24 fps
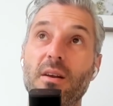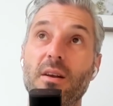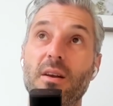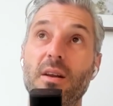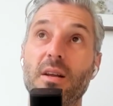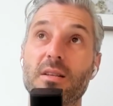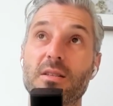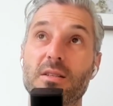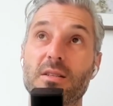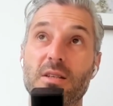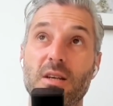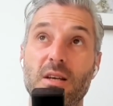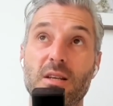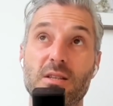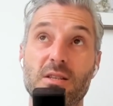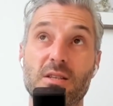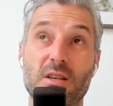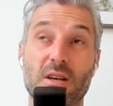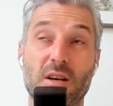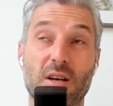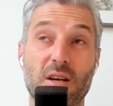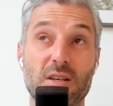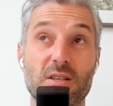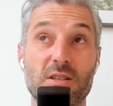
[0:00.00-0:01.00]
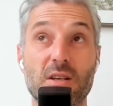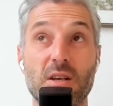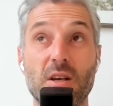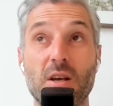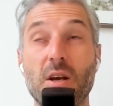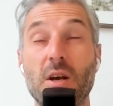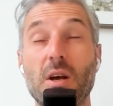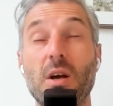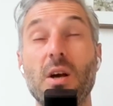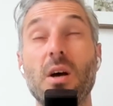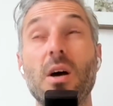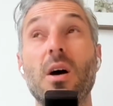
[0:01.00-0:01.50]
sense, I guess.
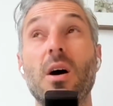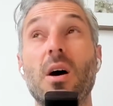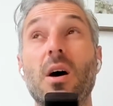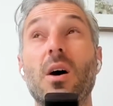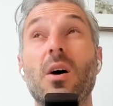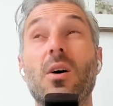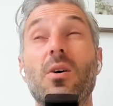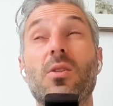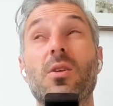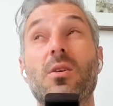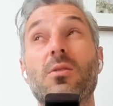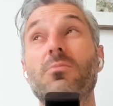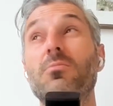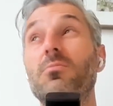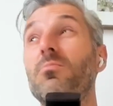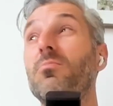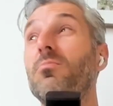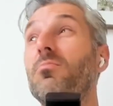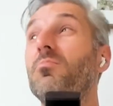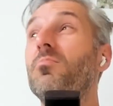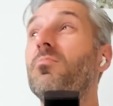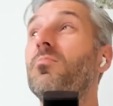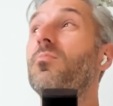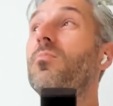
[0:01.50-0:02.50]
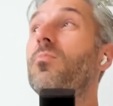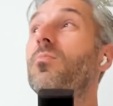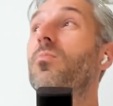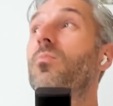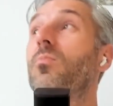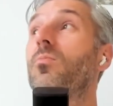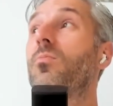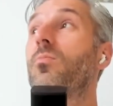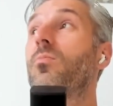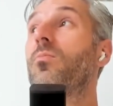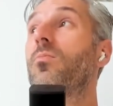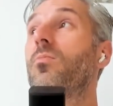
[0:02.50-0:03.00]
Although,
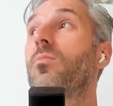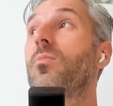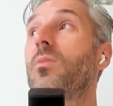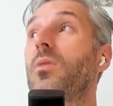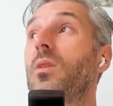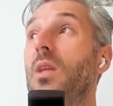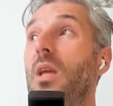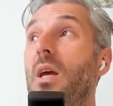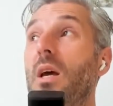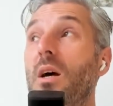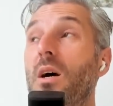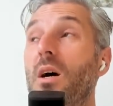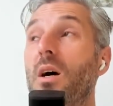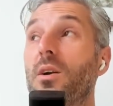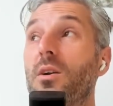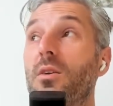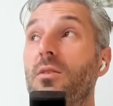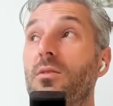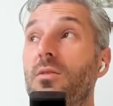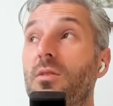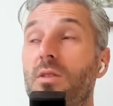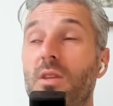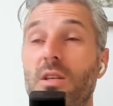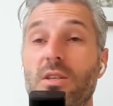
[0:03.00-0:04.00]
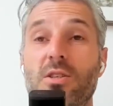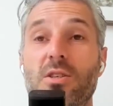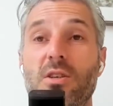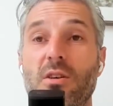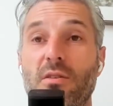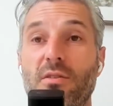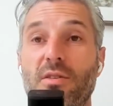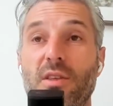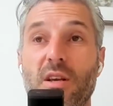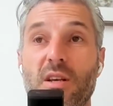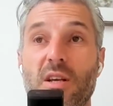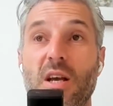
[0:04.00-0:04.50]
yeah, I don't necessarily
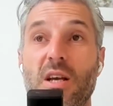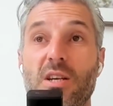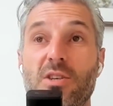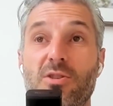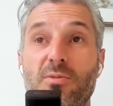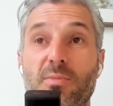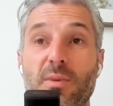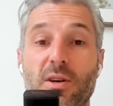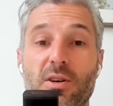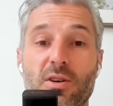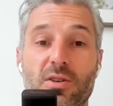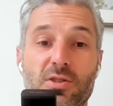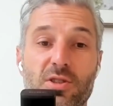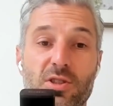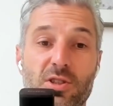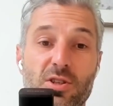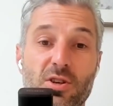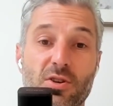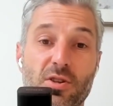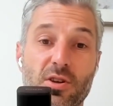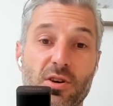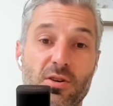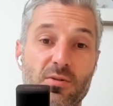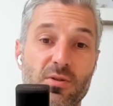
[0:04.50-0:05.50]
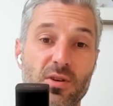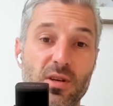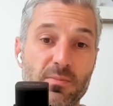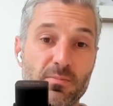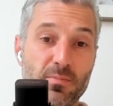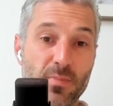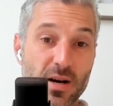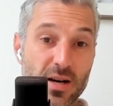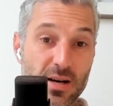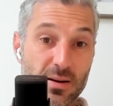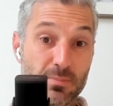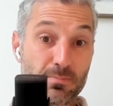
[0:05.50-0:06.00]
think it has to be conscious, although it
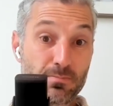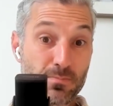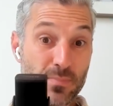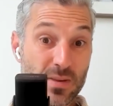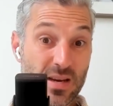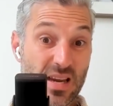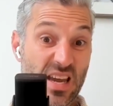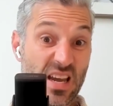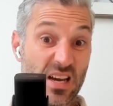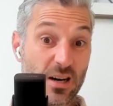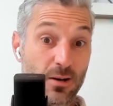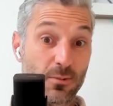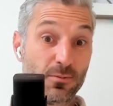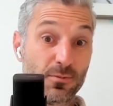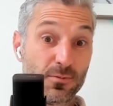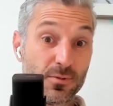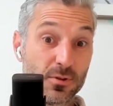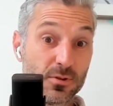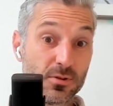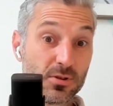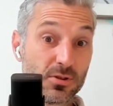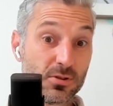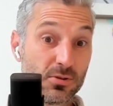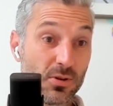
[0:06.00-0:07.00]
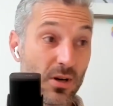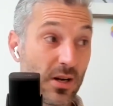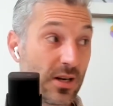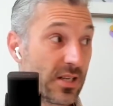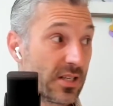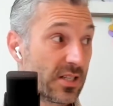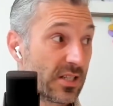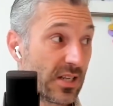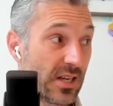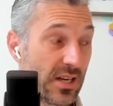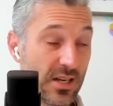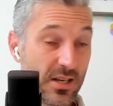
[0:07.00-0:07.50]
might be helpful to
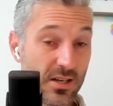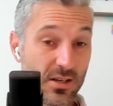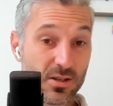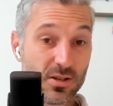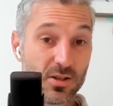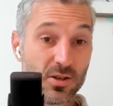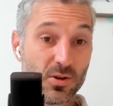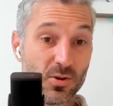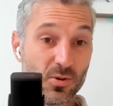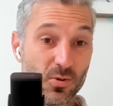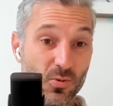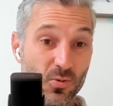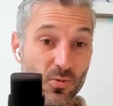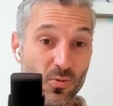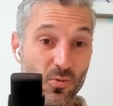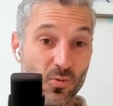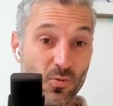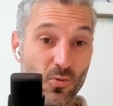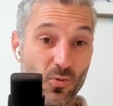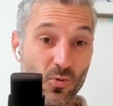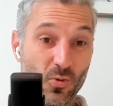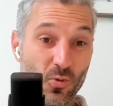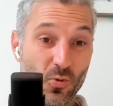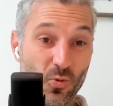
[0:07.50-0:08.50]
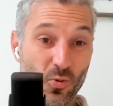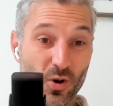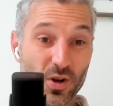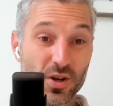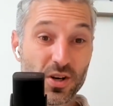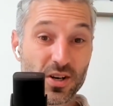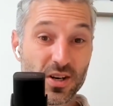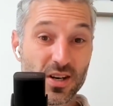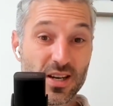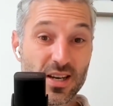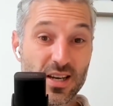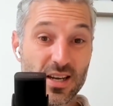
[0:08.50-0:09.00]
understand what
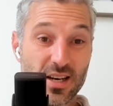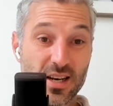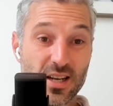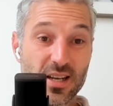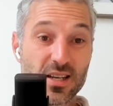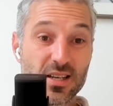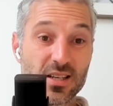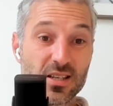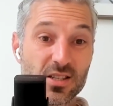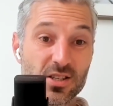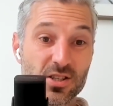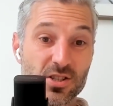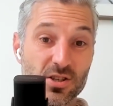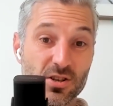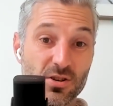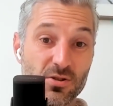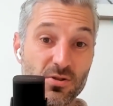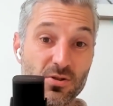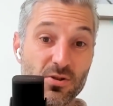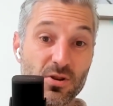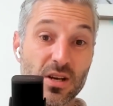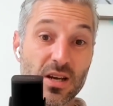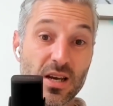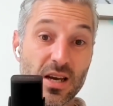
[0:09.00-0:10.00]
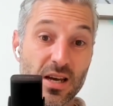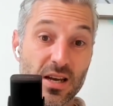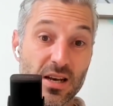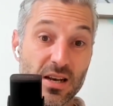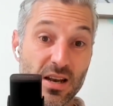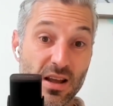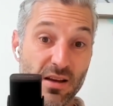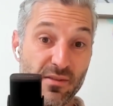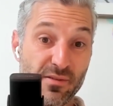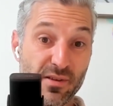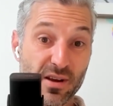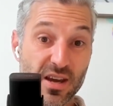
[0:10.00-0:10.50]
it is, so you can
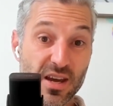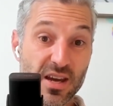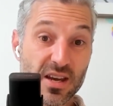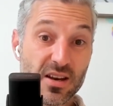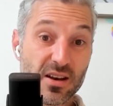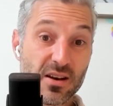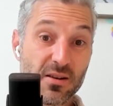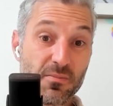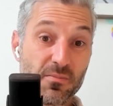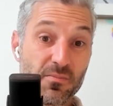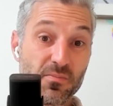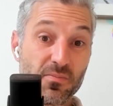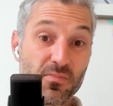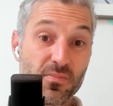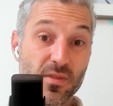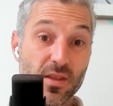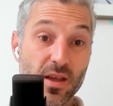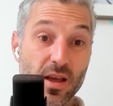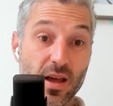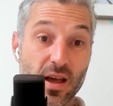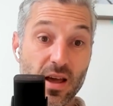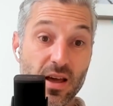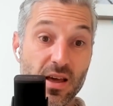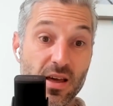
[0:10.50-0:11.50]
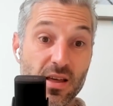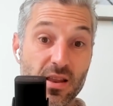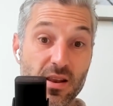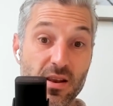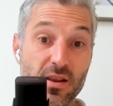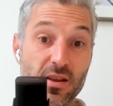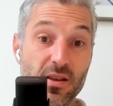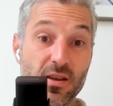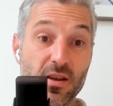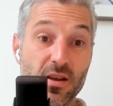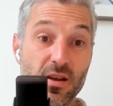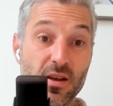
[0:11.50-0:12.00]
navigate and
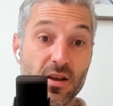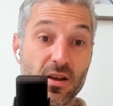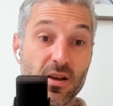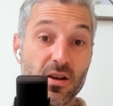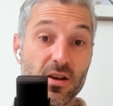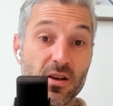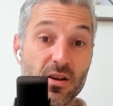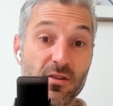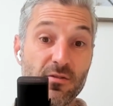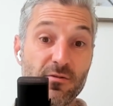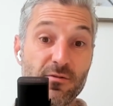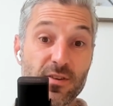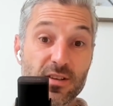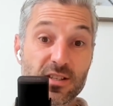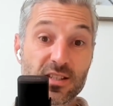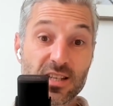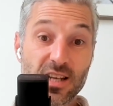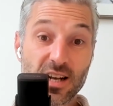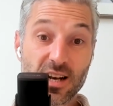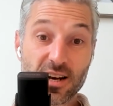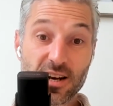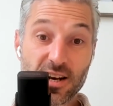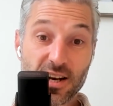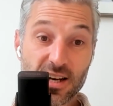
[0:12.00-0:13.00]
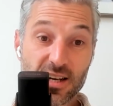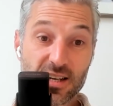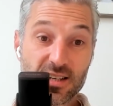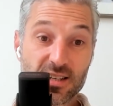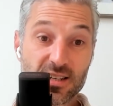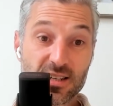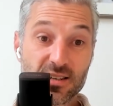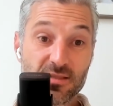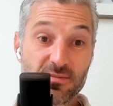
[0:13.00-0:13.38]
facilitate